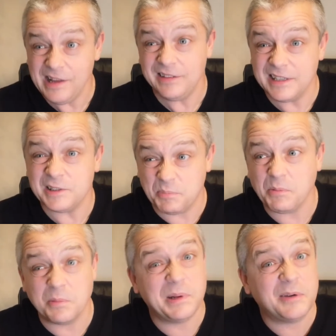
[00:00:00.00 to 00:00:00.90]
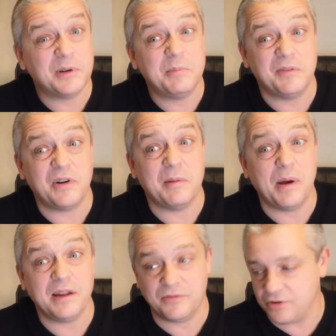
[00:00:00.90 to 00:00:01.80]
well, this is probably going to be very
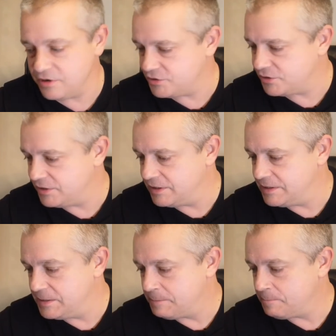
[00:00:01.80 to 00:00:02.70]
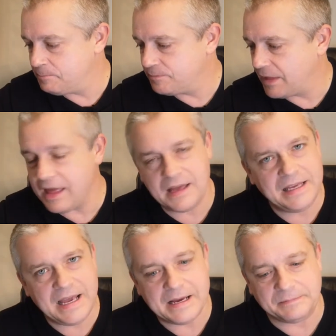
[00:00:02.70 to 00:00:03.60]
bad for us.
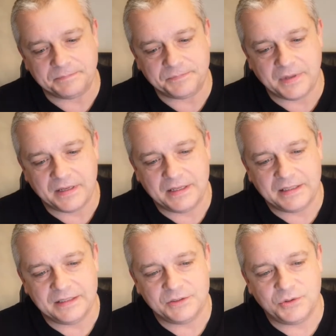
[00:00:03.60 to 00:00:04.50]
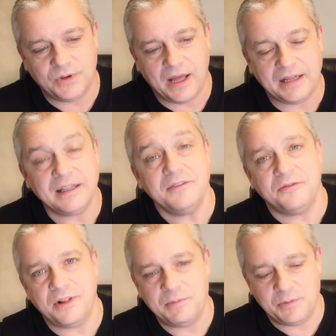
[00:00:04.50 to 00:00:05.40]
Yeah. So it didn't
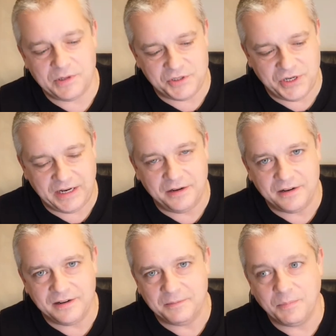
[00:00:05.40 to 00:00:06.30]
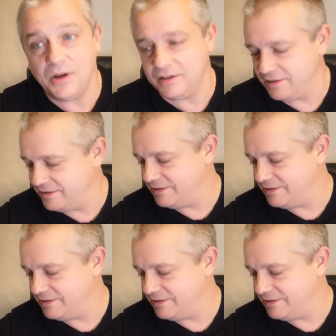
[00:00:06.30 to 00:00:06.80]
fill me with cheer, but